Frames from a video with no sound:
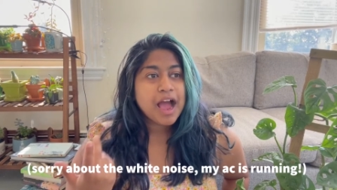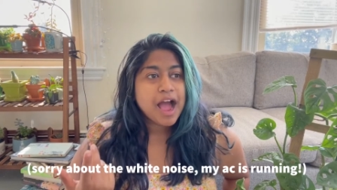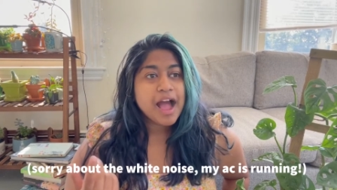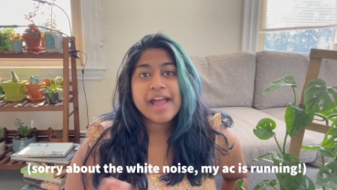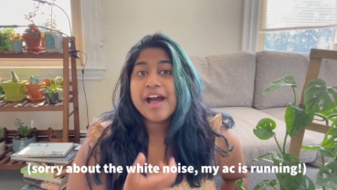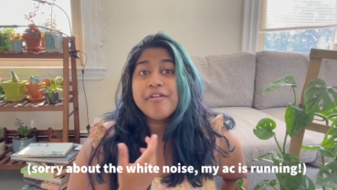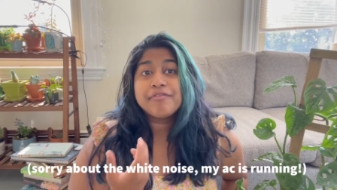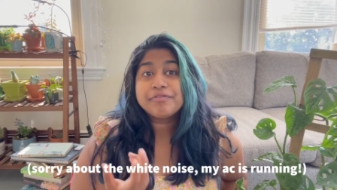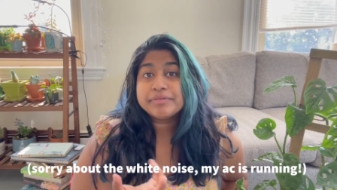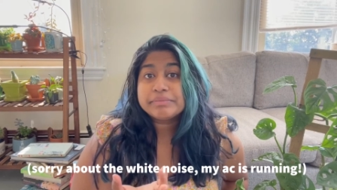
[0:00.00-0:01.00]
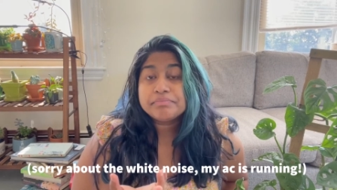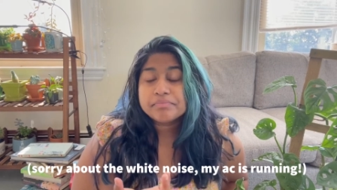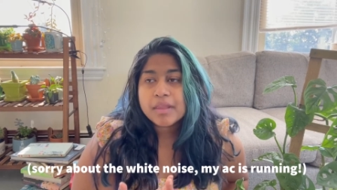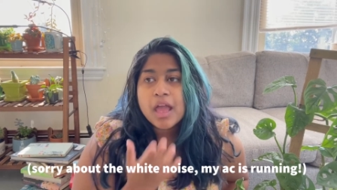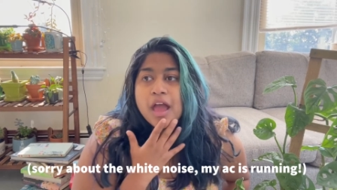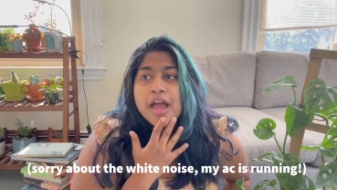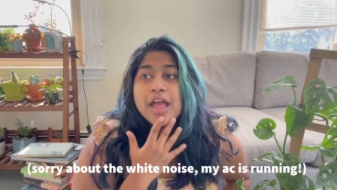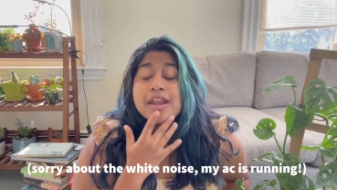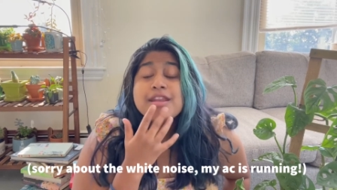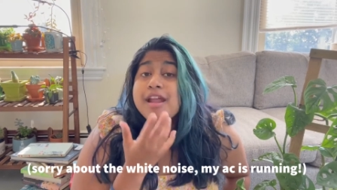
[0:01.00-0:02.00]
I have
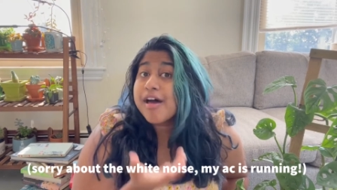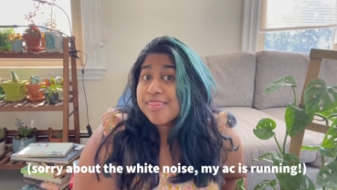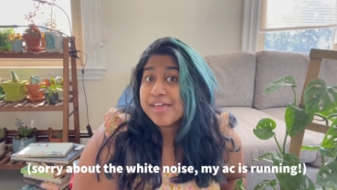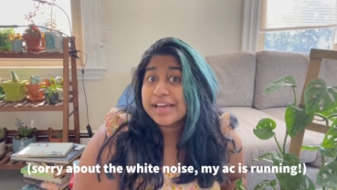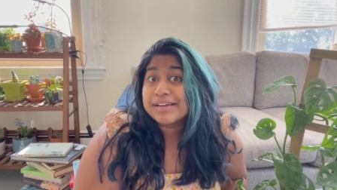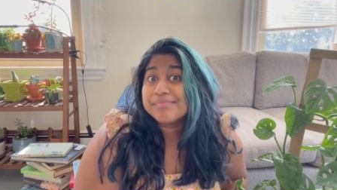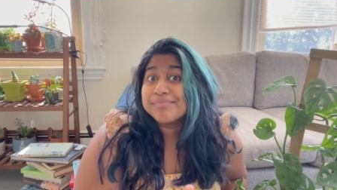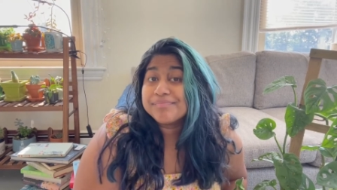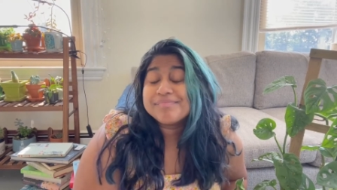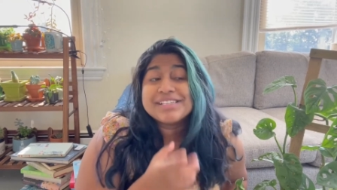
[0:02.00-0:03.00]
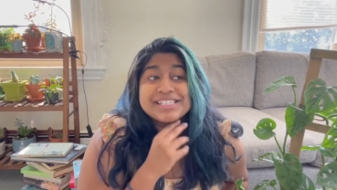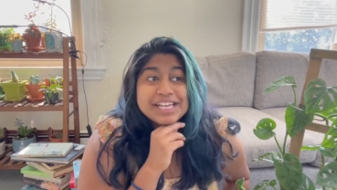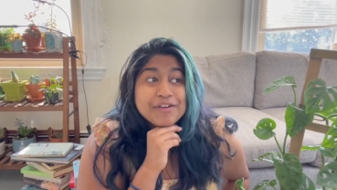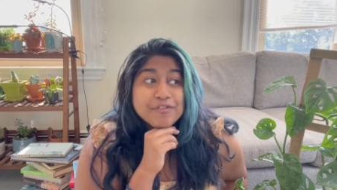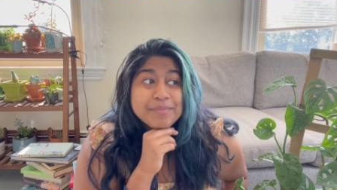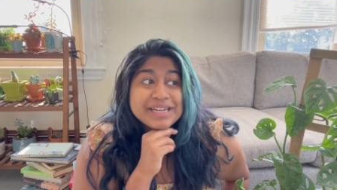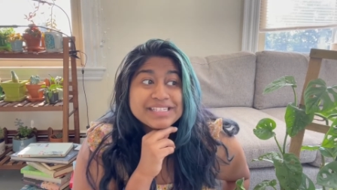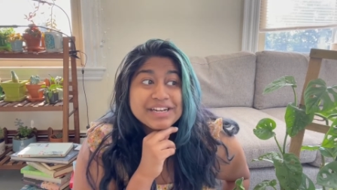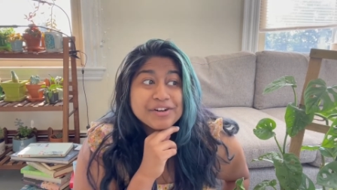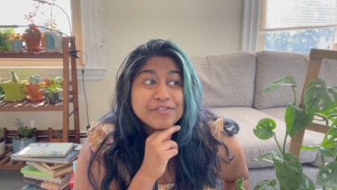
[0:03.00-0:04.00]
nothing to say for
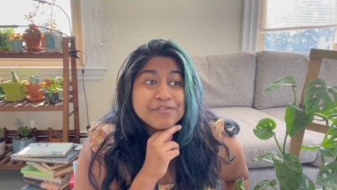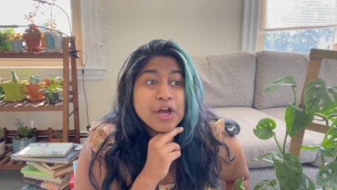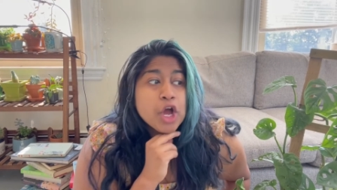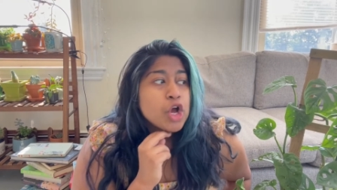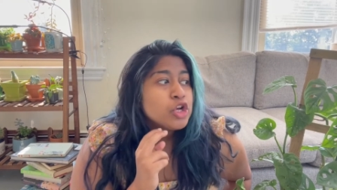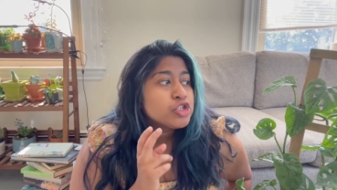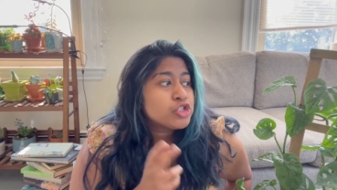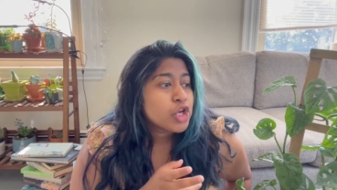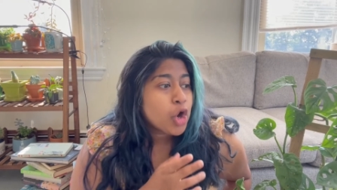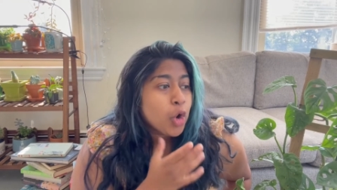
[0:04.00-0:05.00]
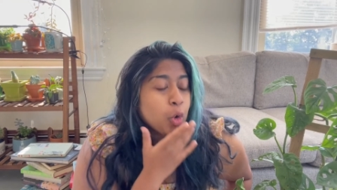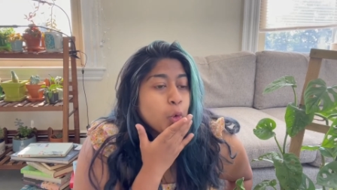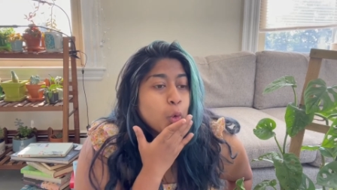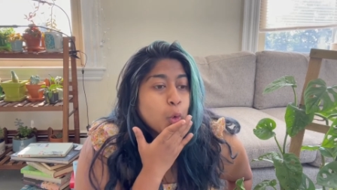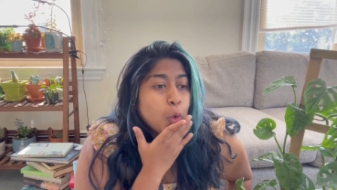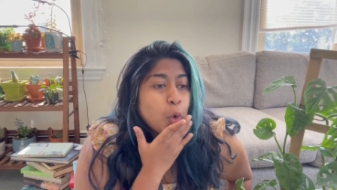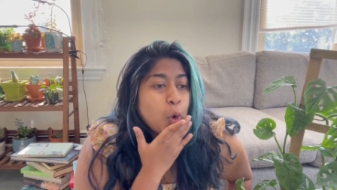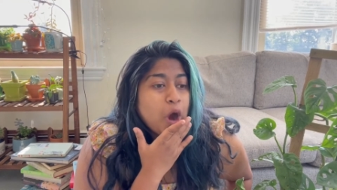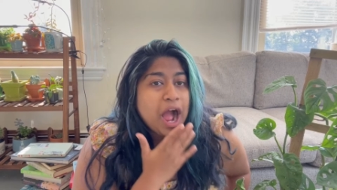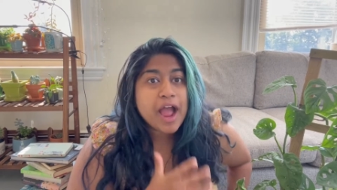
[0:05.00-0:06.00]
myself. So
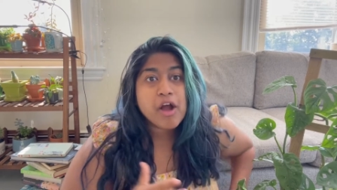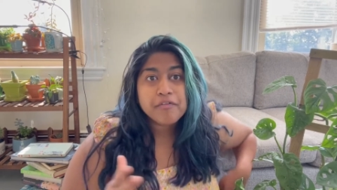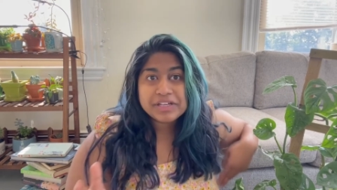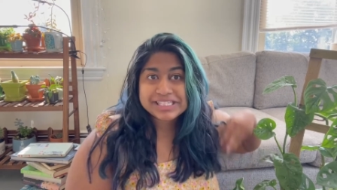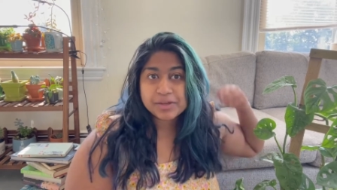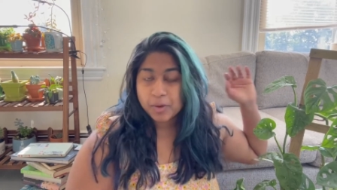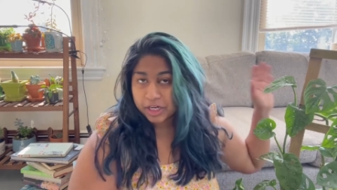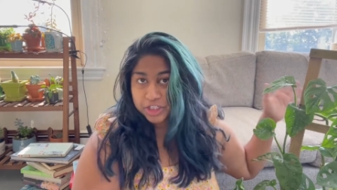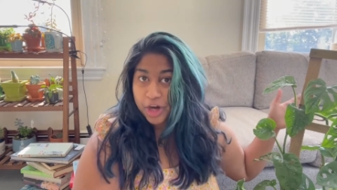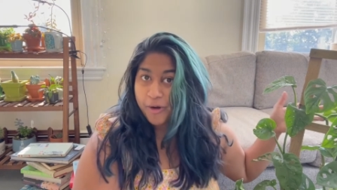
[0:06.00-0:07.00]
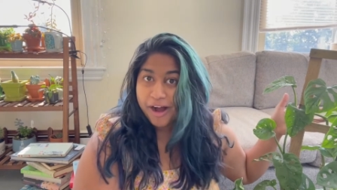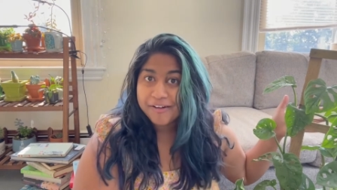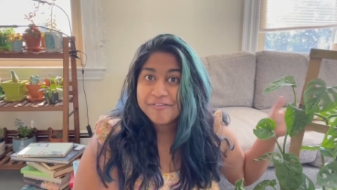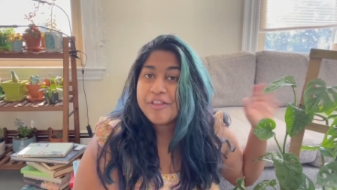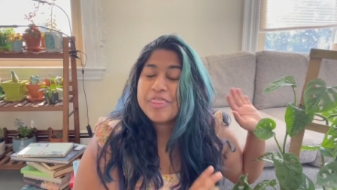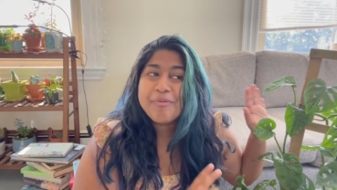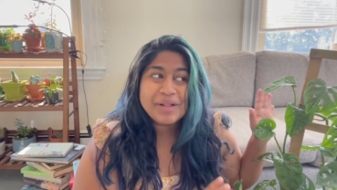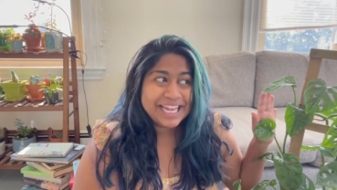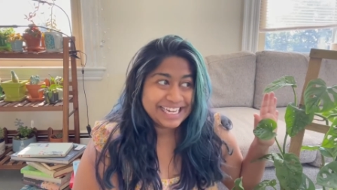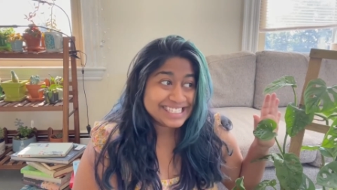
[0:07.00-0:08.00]
I obviously want to show off the
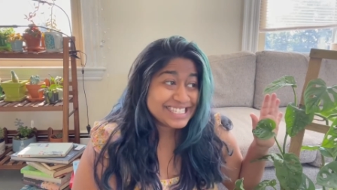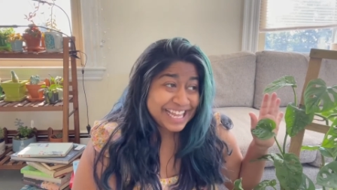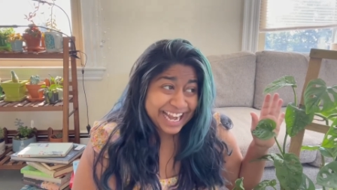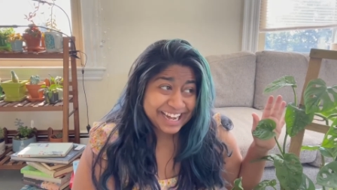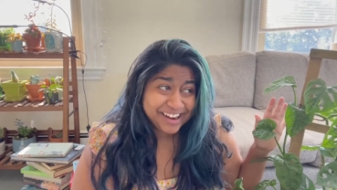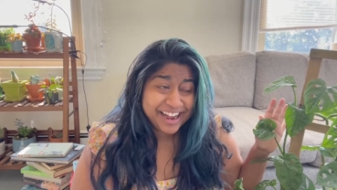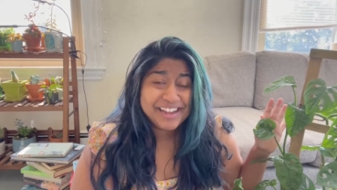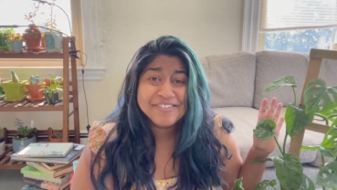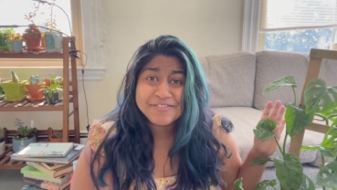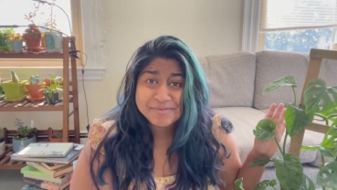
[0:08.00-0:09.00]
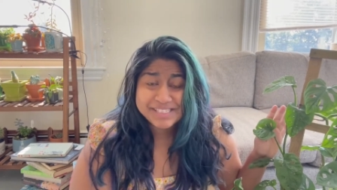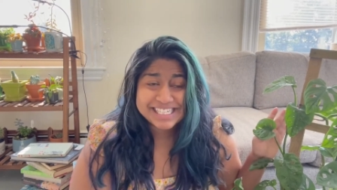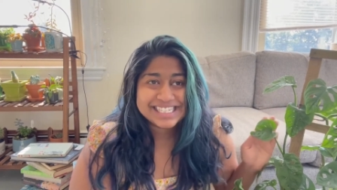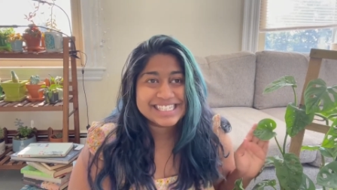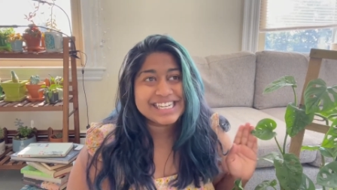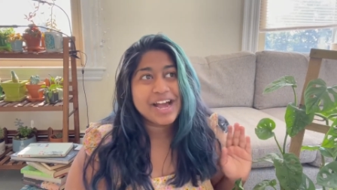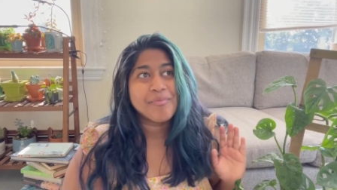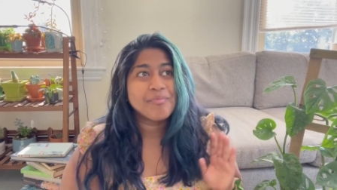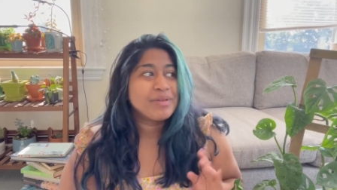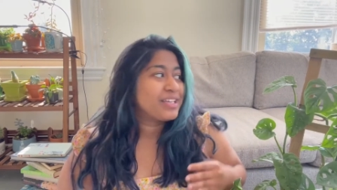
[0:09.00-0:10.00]
plants that I got from Seed to Stem
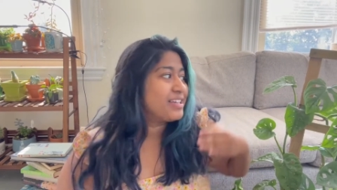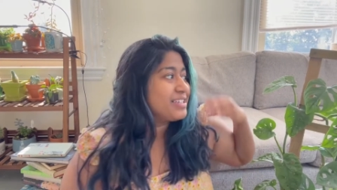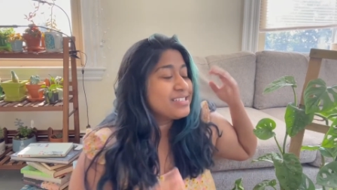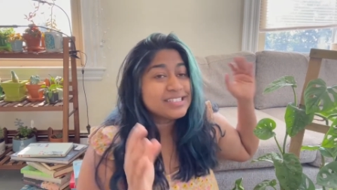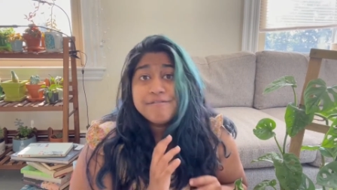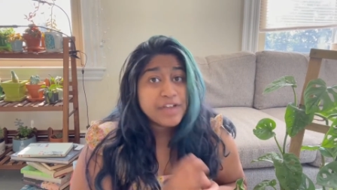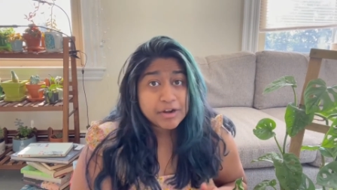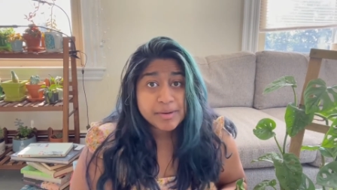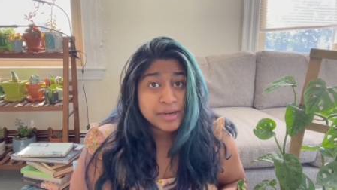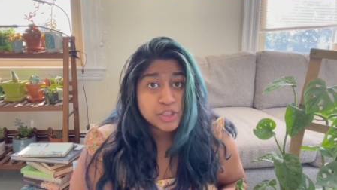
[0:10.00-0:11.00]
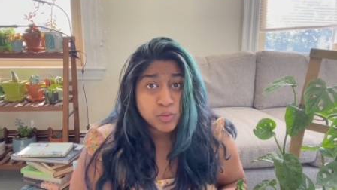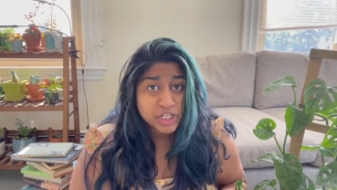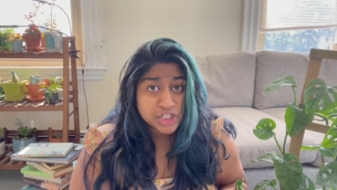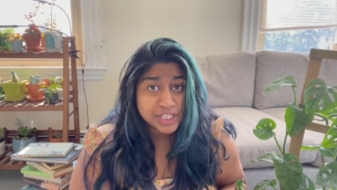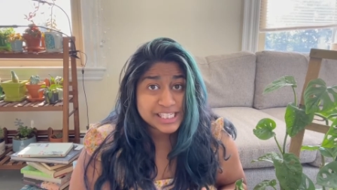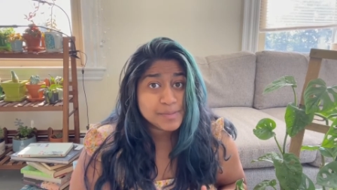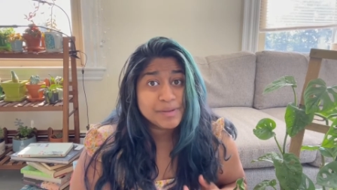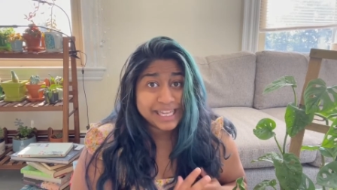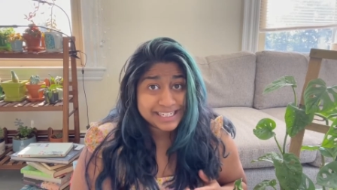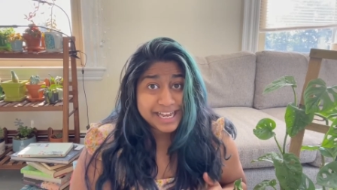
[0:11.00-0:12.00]
because very much wish list
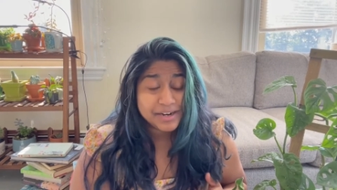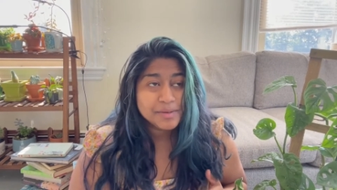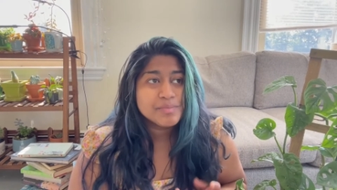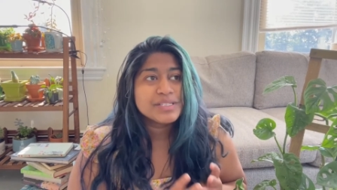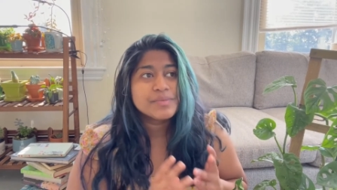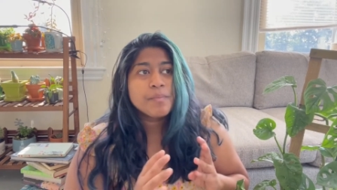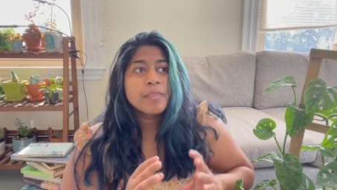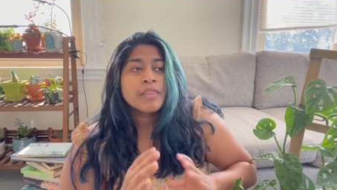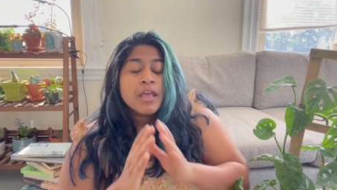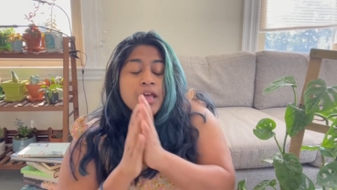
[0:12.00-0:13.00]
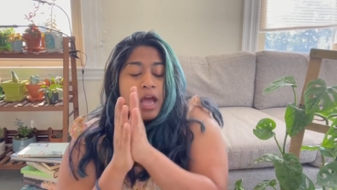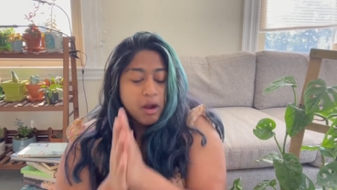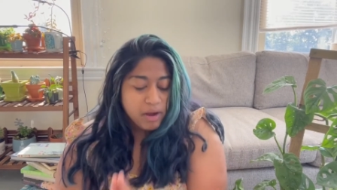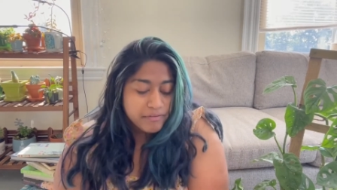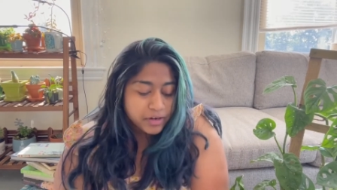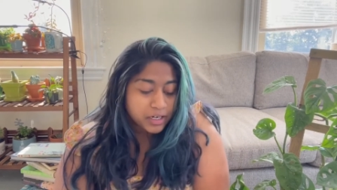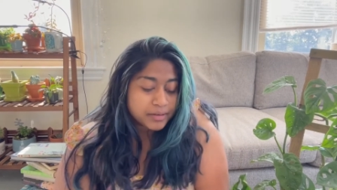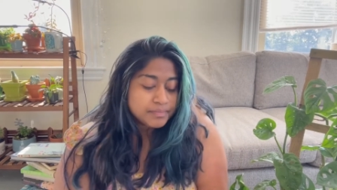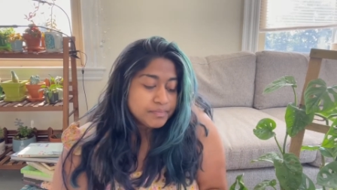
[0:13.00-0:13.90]
plant items. However,